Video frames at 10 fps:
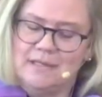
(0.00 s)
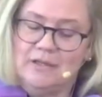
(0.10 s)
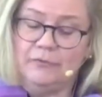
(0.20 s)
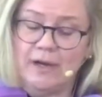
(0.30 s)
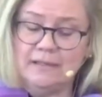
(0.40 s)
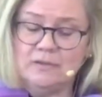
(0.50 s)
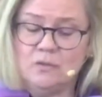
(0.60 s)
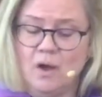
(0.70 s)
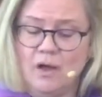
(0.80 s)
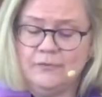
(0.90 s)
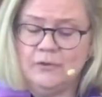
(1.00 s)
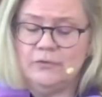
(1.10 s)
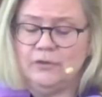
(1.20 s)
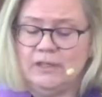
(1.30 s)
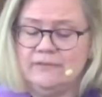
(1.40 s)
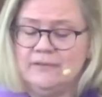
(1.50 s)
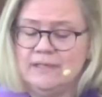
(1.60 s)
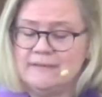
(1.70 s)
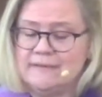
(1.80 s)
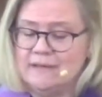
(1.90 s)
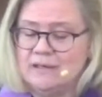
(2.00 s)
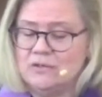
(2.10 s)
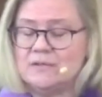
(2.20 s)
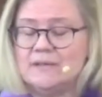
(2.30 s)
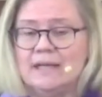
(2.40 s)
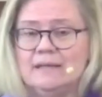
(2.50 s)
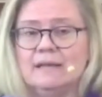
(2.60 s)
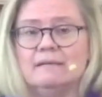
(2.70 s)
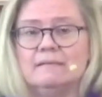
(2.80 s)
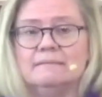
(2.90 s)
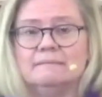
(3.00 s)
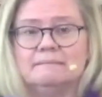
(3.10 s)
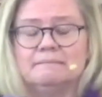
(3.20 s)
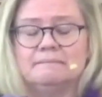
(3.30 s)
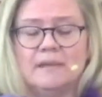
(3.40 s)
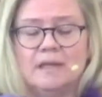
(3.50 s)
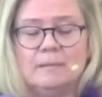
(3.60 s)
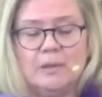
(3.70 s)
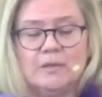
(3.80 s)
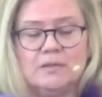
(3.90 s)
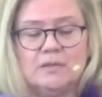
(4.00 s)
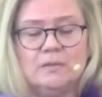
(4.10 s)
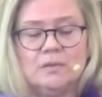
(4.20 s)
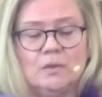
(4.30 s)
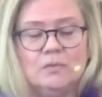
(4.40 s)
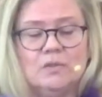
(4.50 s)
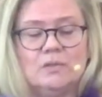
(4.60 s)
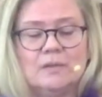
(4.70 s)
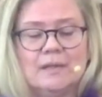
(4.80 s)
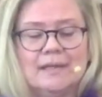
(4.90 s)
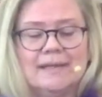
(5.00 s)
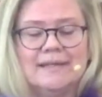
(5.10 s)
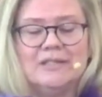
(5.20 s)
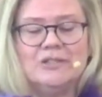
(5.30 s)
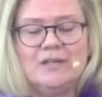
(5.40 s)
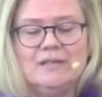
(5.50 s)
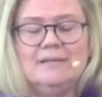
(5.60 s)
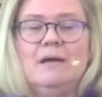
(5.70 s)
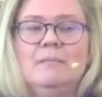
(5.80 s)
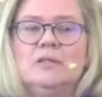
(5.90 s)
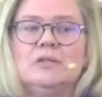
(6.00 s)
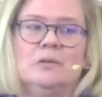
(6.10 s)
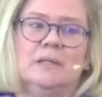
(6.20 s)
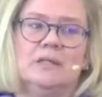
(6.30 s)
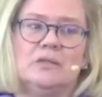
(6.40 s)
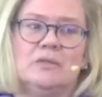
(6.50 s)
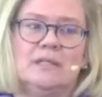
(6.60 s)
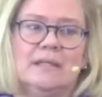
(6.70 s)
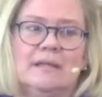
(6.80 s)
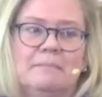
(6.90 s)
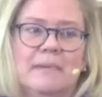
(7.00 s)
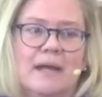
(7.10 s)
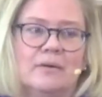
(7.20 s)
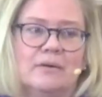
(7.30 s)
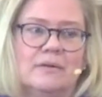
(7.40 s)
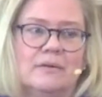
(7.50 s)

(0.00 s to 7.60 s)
The friend who offered forgiveness and understanding. The person who told you just how much your ministry to them mattered.